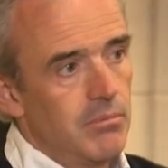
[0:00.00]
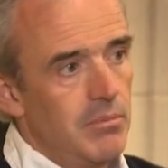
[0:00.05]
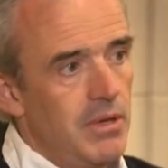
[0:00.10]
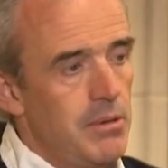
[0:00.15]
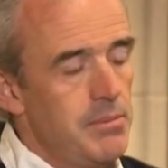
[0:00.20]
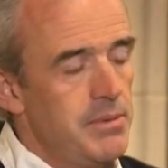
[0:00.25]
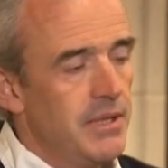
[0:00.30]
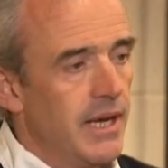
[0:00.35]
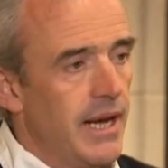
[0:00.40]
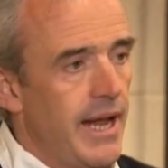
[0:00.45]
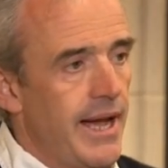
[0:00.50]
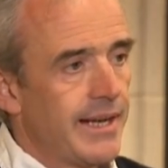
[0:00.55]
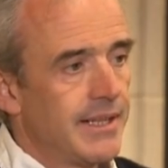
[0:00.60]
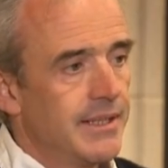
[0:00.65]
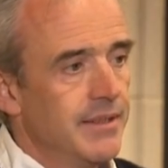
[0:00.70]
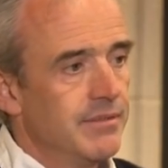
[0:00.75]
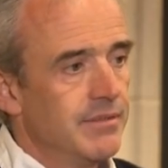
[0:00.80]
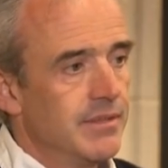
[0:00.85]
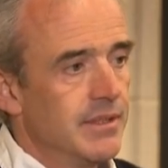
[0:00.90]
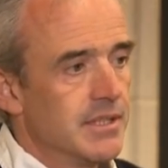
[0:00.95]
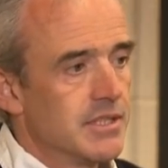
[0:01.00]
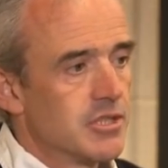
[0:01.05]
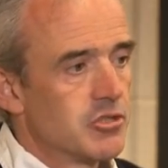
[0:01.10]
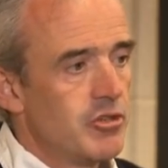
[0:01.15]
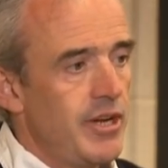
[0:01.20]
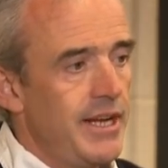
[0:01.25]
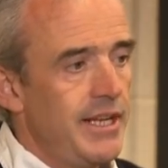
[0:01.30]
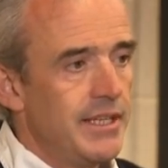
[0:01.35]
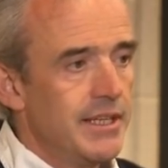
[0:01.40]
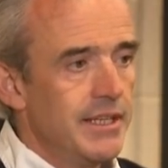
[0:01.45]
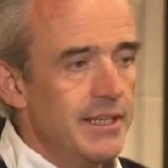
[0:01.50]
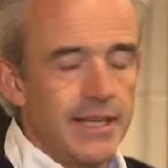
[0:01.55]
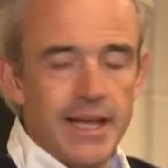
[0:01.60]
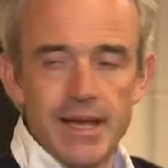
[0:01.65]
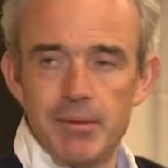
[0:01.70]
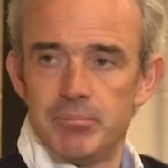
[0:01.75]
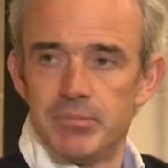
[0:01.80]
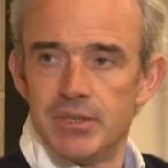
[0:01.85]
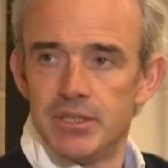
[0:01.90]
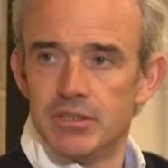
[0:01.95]
maybe a lack of strength and
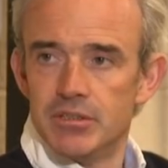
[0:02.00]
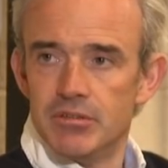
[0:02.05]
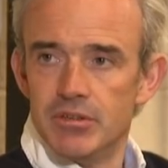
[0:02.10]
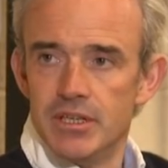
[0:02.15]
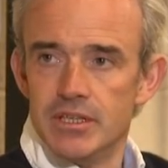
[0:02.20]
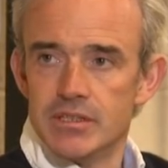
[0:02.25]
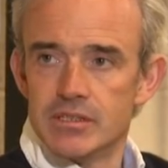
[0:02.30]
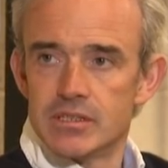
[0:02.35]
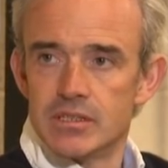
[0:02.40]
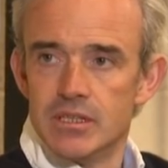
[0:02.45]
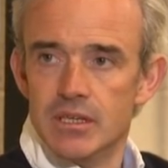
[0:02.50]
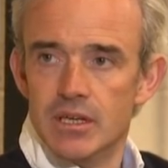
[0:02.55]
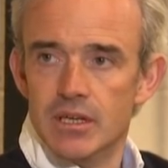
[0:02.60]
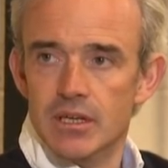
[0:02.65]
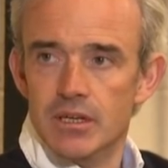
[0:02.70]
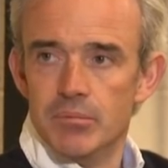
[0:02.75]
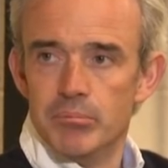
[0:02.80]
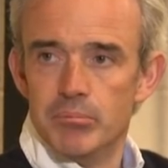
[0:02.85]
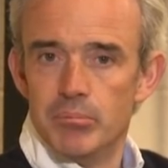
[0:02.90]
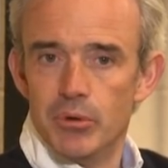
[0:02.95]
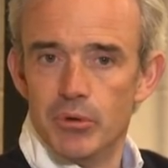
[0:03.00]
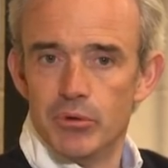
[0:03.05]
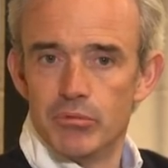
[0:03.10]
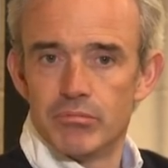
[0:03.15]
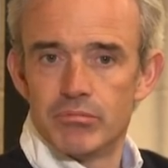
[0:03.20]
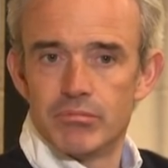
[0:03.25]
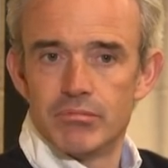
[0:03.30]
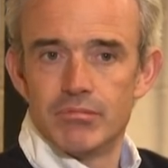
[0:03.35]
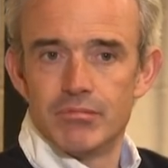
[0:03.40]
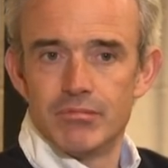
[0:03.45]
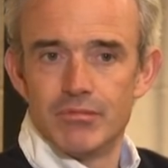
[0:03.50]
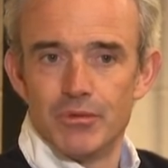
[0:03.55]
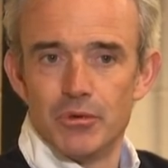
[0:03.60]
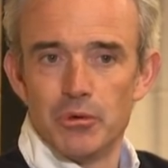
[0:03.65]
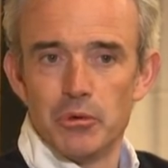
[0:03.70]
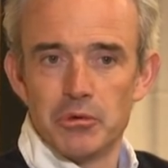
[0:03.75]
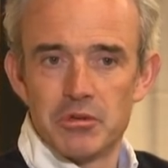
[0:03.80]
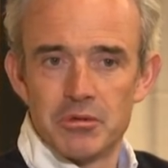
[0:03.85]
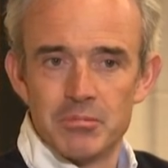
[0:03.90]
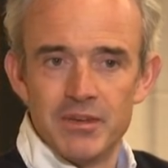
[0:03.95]
depth that there is. But
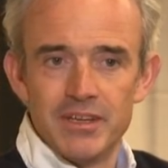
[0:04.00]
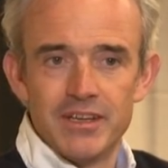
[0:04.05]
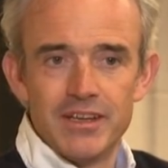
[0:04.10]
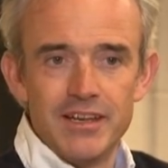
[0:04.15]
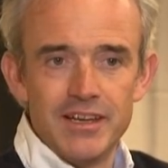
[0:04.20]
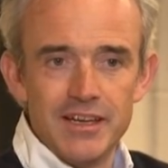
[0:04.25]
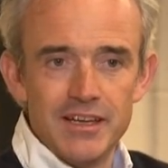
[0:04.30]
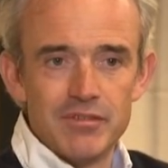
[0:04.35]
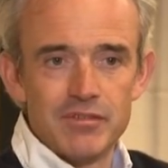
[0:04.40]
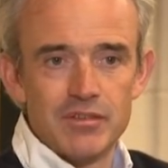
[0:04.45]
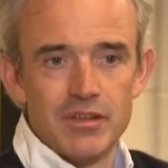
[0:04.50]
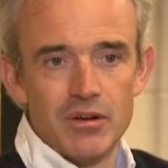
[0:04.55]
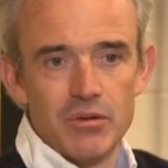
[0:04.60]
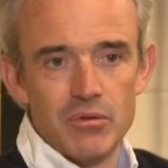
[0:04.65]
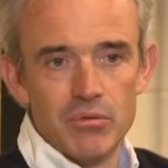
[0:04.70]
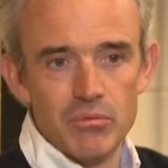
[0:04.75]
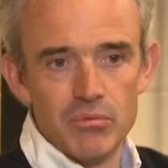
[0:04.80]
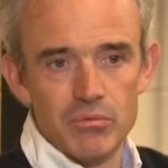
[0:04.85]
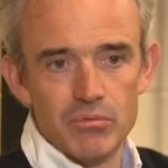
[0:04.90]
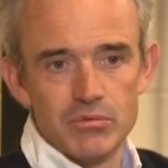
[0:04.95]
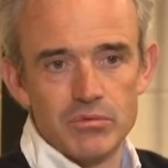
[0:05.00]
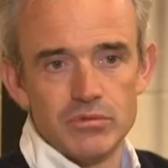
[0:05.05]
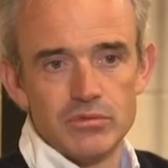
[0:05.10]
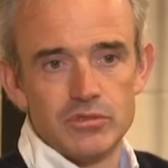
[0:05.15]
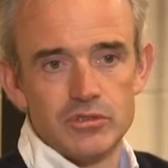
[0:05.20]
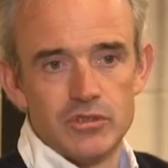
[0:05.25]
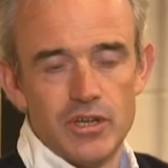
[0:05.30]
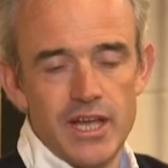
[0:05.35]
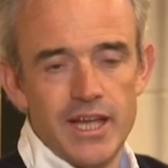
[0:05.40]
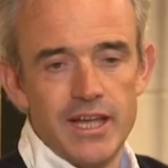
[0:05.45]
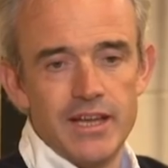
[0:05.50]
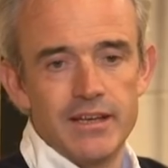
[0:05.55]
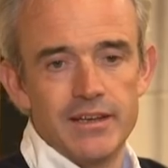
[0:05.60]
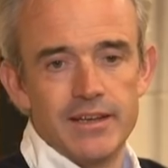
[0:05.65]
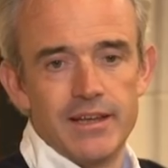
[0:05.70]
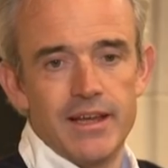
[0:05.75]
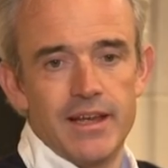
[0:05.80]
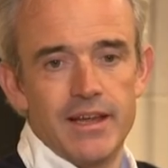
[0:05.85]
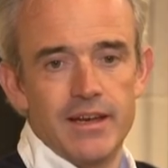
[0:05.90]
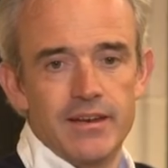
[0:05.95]
ultimately, if they're
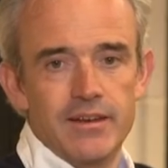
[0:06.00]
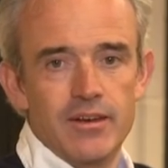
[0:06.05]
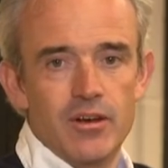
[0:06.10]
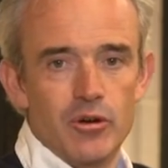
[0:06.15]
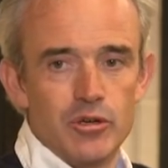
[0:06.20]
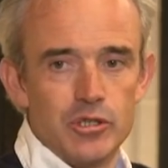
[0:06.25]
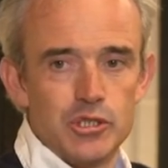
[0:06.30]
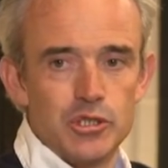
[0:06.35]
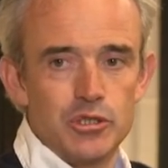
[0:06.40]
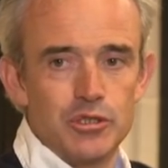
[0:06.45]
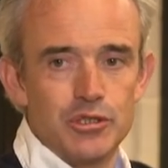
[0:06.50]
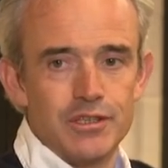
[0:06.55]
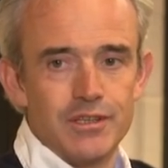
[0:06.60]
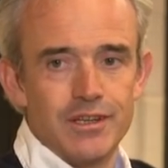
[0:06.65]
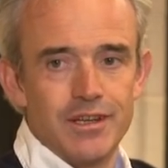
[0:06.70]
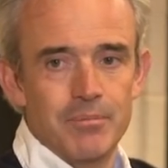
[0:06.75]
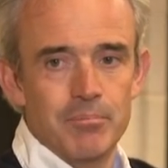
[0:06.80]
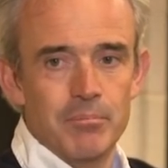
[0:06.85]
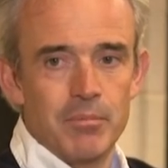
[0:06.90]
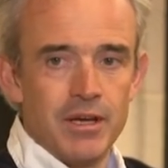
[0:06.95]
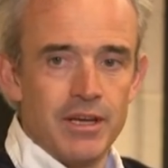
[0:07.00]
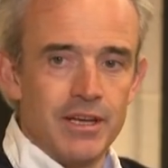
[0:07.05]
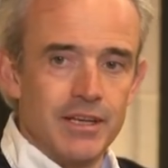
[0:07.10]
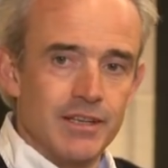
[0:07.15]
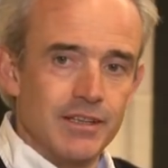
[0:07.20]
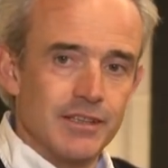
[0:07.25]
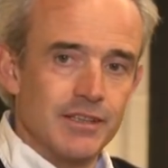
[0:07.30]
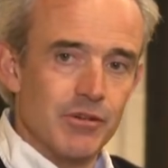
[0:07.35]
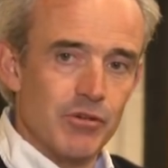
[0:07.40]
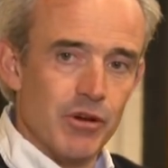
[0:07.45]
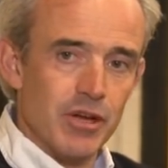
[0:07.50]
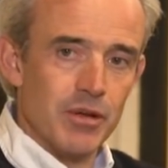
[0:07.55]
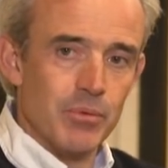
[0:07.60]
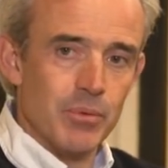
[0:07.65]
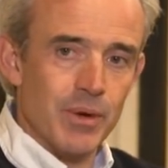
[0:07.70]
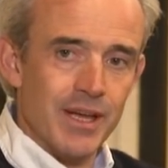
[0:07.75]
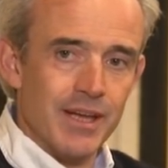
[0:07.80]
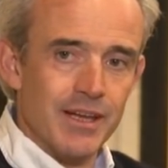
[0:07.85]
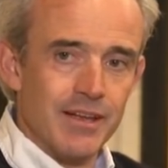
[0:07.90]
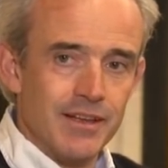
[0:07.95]
trained and nurtured and minded the right
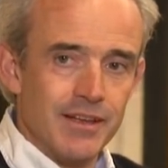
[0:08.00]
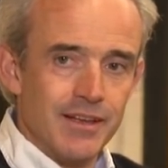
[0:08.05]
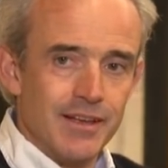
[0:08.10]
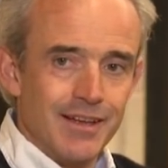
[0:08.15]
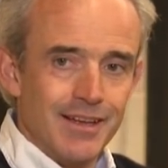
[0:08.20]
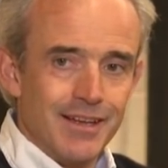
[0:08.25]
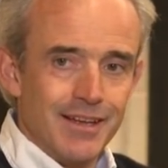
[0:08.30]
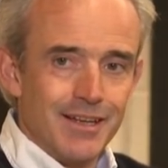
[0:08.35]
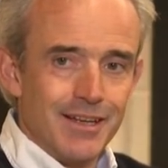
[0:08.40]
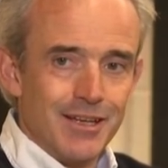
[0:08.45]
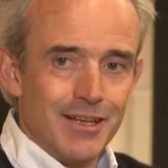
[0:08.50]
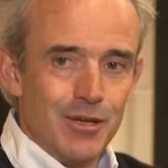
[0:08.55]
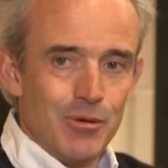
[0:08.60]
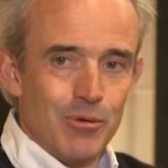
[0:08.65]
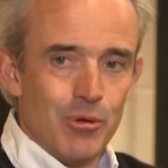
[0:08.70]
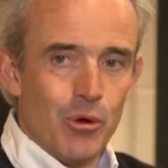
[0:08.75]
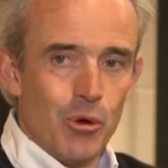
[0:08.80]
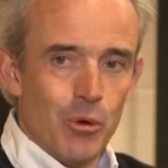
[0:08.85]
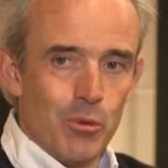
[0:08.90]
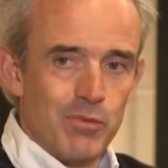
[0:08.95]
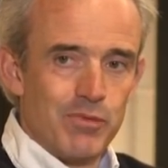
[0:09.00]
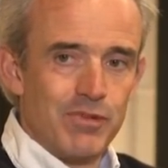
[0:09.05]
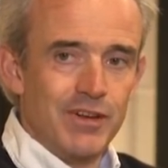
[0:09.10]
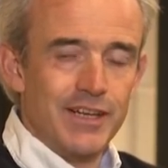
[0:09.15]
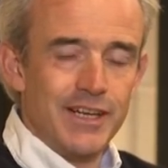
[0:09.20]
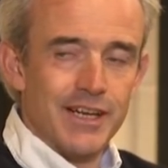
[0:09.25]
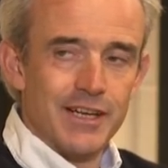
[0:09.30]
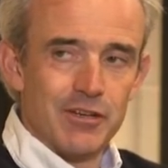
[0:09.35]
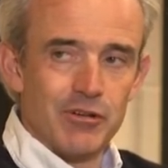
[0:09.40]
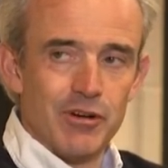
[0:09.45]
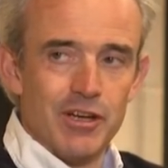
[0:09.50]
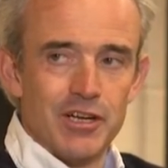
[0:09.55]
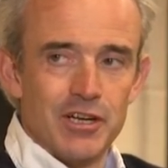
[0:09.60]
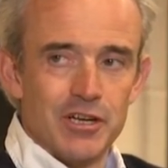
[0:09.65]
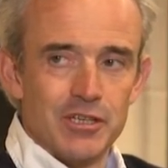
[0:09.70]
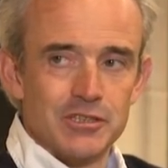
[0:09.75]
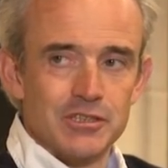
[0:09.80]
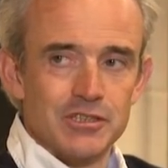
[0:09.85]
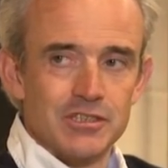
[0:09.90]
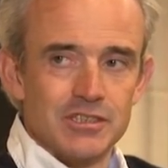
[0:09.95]
way, you will hopefully get great
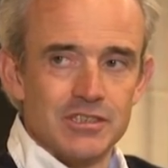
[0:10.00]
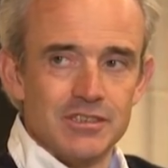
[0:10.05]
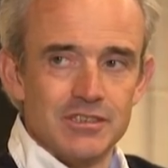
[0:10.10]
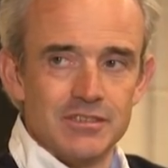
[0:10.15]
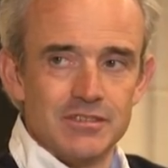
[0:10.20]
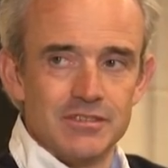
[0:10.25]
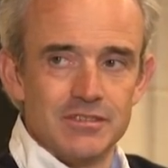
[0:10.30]
horses.